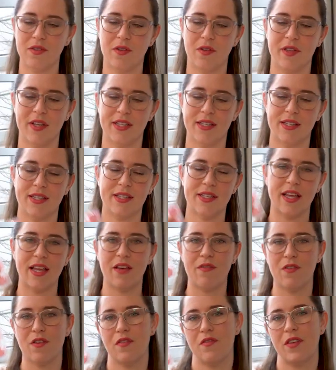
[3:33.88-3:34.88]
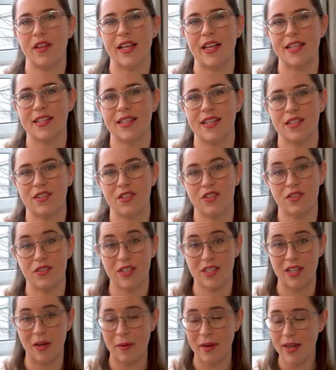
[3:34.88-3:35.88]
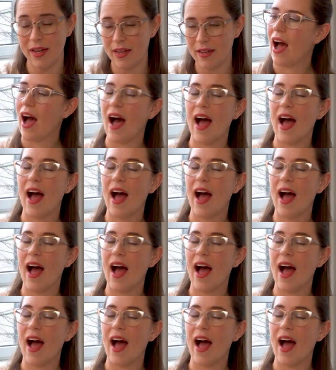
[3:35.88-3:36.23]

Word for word: So this is like if you're feeling sick to your stomach.